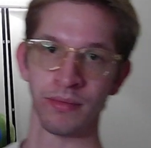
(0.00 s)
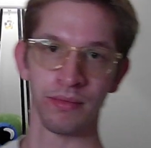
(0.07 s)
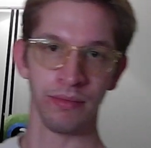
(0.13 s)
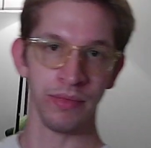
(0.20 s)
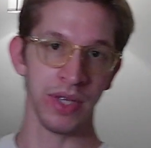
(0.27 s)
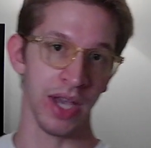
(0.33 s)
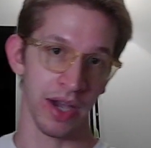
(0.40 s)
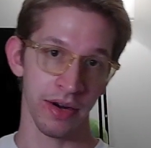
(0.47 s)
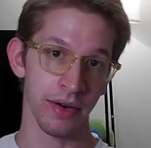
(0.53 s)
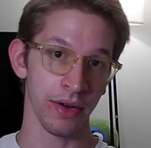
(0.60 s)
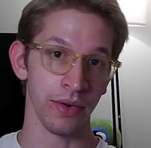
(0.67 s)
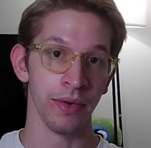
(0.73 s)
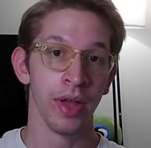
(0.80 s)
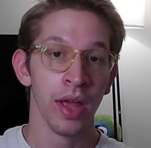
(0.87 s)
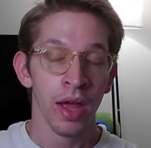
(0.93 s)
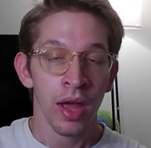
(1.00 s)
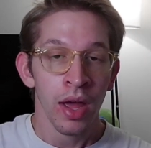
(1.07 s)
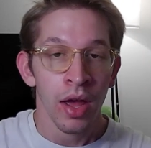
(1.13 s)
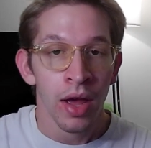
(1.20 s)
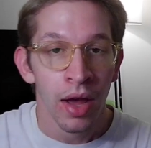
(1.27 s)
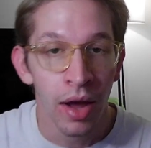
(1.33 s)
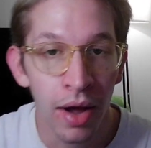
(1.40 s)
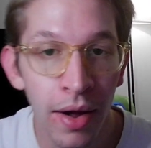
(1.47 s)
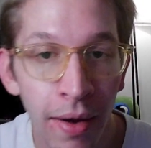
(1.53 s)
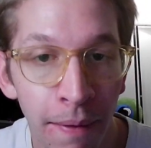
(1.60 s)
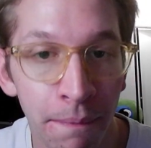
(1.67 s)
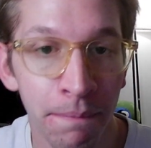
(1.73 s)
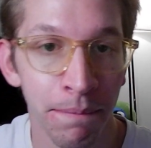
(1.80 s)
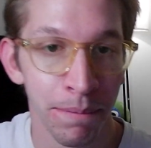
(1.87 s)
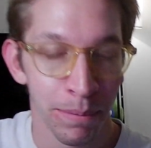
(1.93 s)
Yeah, I don't know.
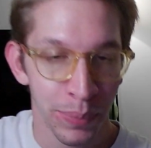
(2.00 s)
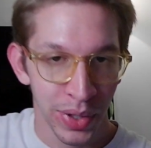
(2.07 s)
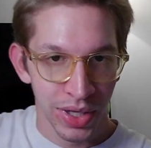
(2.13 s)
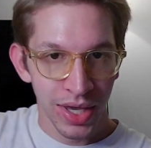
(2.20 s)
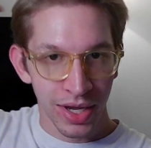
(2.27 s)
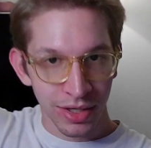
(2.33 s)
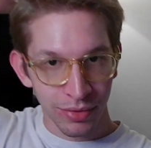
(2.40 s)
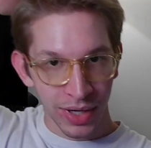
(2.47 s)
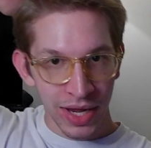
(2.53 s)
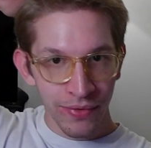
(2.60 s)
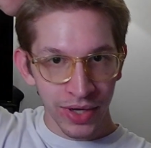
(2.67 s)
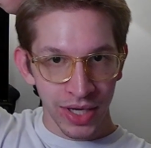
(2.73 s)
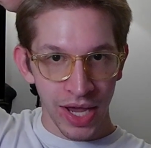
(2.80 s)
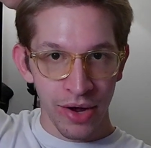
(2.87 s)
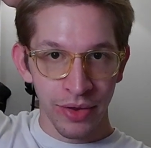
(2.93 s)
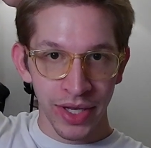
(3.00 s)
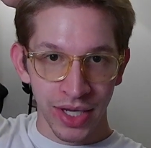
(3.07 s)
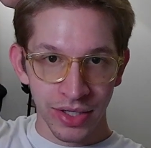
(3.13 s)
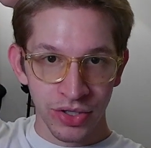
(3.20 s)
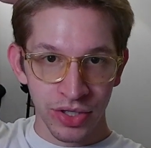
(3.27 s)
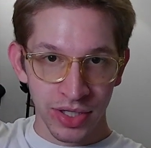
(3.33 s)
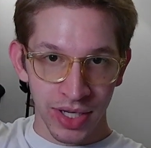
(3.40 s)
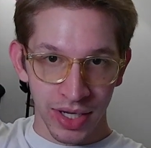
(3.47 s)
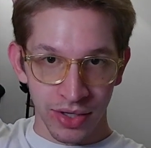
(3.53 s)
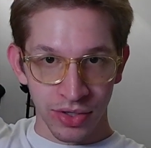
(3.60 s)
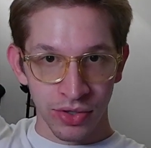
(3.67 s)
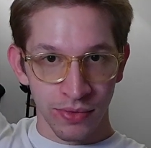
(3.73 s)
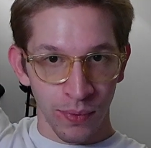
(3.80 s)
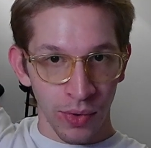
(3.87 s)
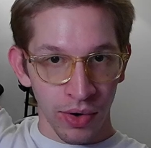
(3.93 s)
But yeah, so I have a cowlick. It's just like a
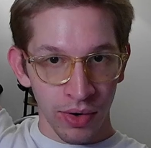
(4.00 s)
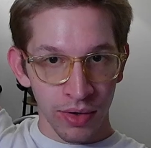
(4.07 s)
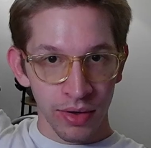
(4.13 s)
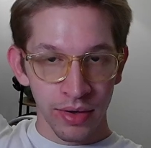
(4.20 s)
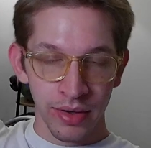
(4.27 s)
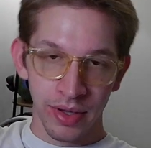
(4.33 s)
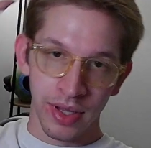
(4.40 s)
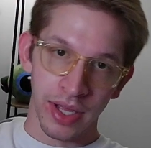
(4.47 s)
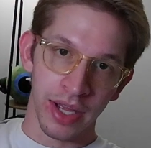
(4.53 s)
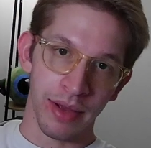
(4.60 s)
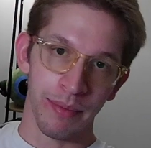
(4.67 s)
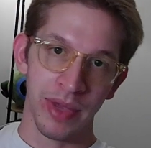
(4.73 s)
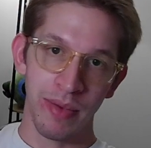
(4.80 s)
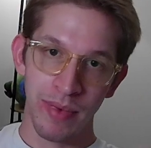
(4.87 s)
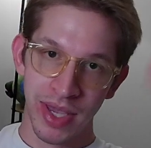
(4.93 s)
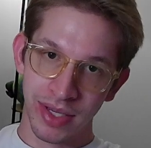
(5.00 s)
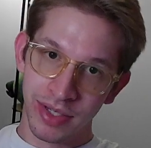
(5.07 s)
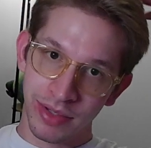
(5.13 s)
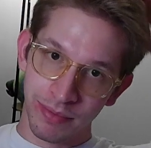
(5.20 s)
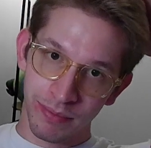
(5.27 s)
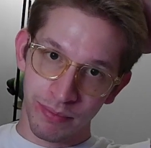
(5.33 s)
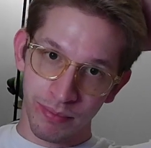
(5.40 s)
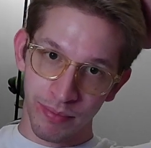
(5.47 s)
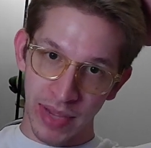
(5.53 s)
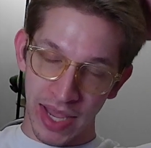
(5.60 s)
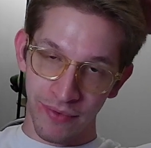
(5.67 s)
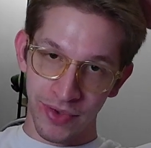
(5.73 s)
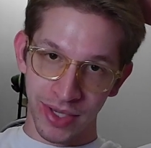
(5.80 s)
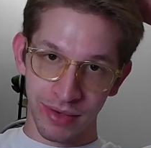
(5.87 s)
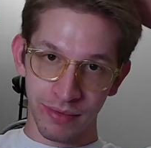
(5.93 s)
swirl. It makes
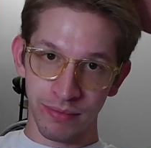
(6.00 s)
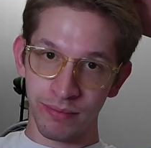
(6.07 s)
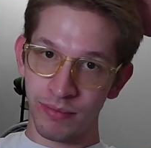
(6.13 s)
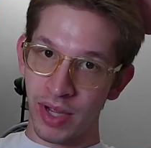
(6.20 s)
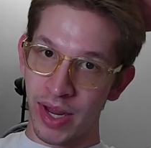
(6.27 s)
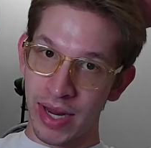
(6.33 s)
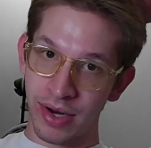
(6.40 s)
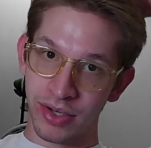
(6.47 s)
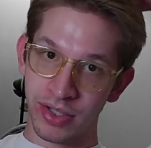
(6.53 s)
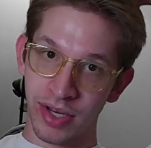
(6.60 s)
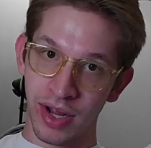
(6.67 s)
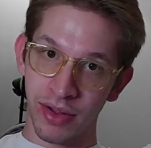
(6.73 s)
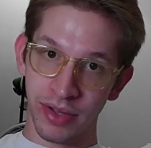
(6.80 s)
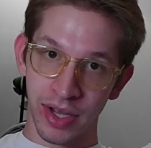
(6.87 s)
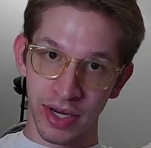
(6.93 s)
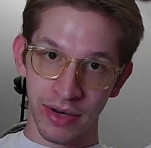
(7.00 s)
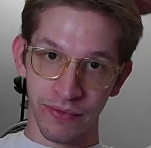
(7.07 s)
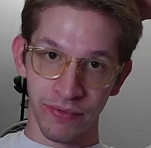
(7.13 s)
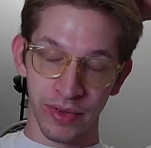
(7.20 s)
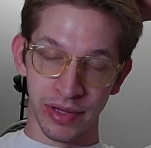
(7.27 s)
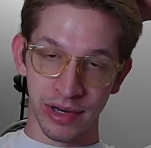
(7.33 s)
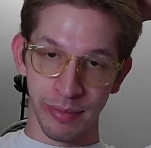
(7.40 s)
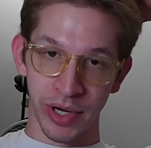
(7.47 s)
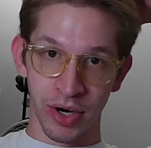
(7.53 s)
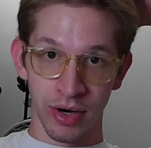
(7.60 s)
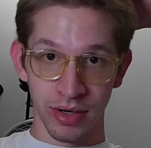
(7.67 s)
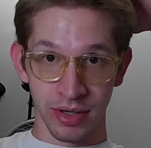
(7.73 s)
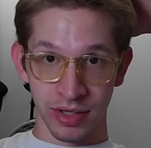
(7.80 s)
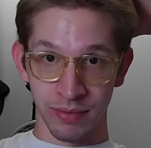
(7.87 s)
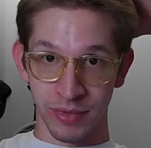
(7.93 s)
having a hairstyle kind of a little bit
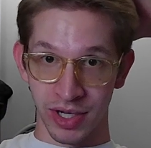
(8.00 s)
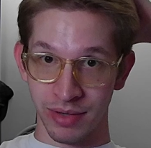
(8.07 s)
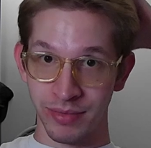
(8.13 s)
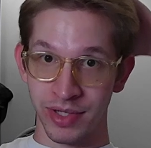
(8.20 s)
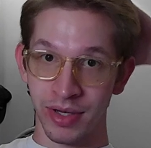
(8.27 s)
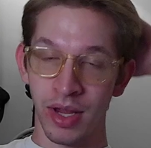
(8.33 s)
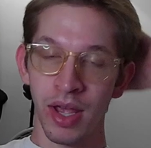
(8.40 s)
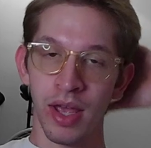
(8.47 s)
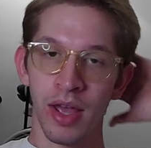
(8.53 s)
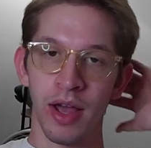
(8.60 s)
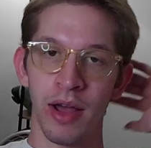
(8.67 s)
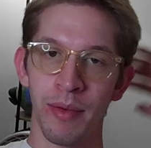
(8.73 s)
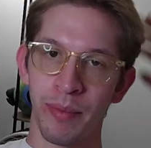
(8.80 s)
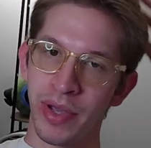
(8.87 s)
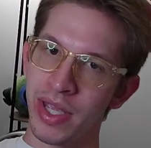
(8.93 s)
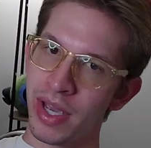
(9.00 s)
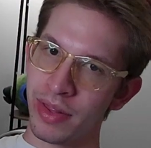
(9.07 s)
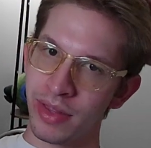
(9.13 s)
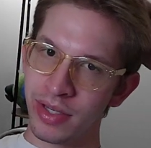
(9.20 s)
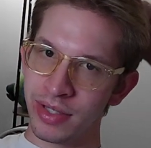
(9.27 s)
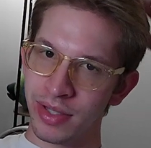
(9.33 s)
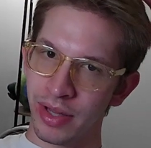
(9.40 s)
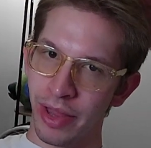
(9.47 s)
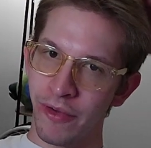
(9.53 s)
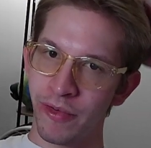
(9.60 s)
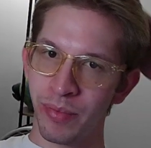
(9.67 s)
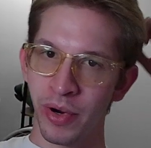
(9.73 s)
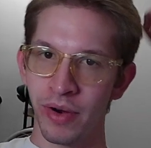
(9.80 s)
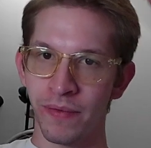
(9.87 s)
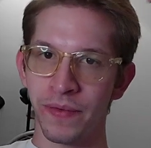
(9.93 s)
harder sometimes. But yeah, the left
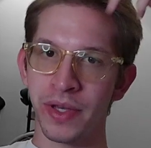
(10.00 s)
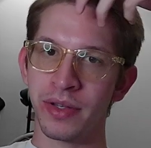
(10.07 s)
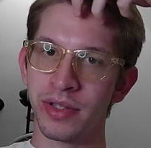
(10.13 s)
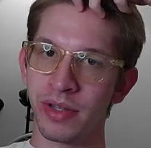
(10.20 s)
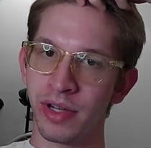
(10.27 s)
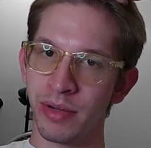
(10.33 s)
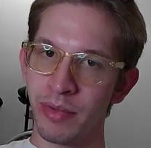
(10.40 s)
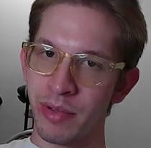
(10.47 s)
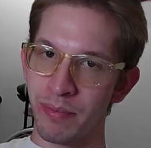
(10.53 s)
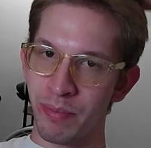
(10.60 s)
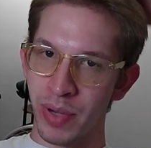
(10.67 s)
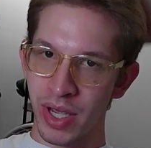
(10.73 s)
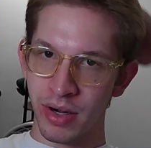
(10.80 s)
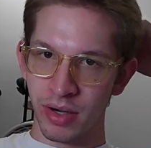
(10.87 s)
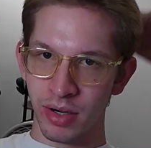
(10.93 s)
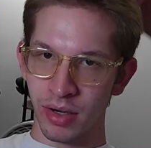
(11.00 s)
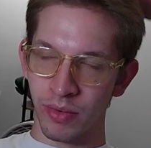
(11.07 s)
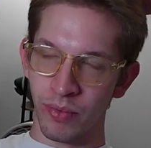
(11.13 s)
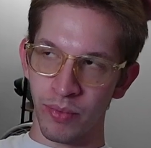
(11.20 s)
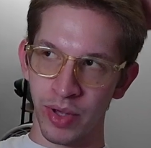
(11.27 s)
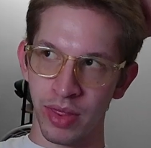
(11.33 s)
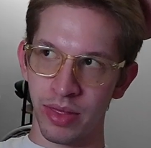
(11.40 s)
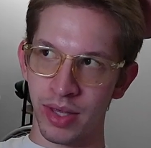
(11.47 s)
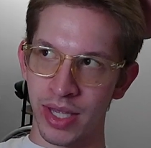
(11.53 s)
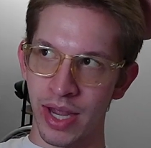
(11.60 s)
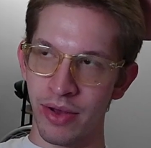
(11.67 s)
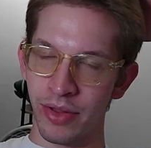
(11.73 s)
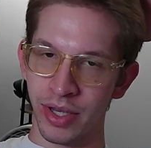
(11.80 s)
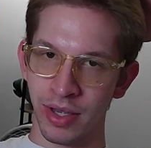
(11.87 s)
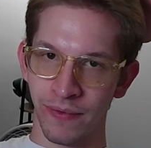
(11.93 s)
part feels a little bit better with the
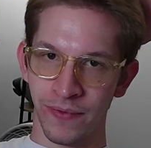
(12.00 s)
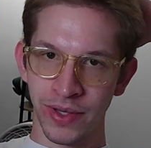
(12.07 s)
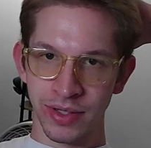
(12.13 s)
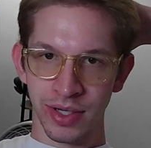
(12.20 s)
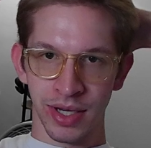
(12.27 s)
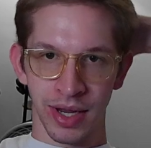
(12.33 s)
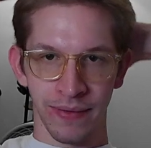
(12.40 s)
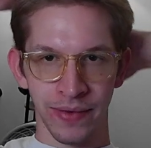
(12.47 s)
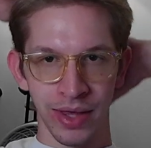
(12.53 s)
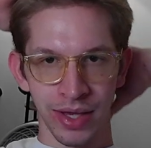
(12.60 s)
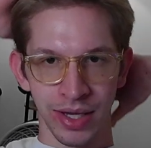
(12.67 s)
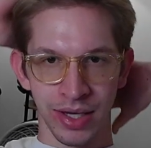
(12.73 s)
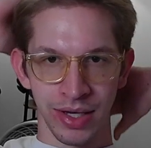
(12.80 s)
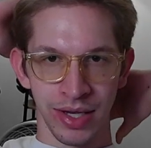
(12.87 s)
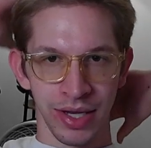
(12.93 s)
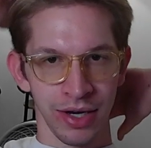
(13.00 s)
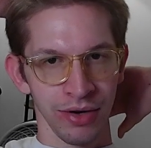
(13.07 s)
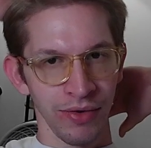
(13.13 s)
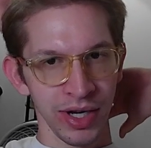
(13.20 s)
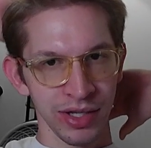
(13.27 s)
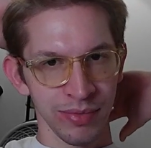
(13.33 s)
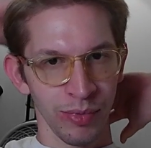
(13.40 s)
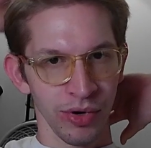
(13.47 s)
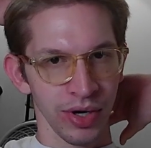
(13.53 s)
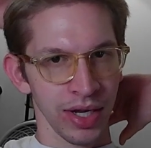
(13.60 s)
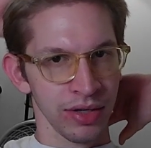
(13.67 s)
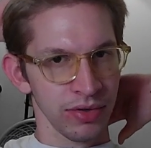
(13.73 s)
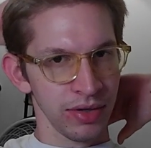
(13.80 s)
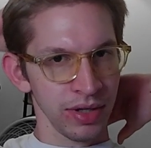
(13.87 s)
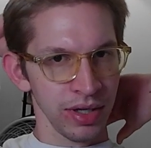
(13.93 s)
cowlick. I feel like it integrates more
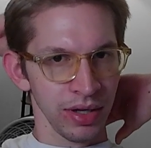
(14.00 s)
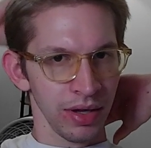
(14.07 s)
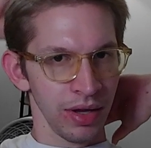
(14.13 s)
naturally.